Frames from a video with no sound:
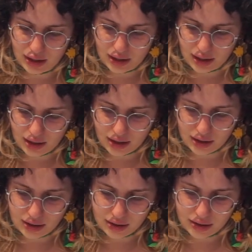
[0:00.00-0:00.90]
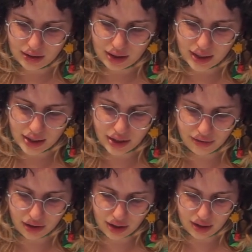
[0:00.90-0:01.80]
And the idea of
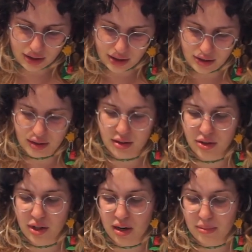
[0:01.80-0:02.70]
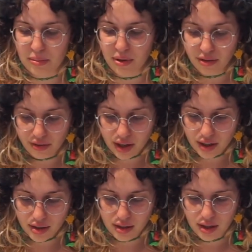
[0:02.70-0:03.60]
art isn't to try to be
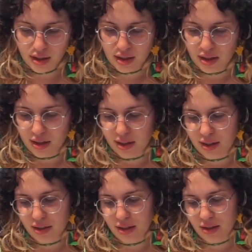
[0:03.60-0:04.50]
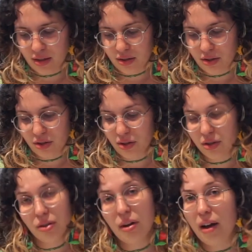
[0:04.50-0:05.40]
perfect, it is
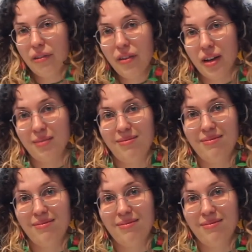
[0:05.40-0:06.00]
to have fun.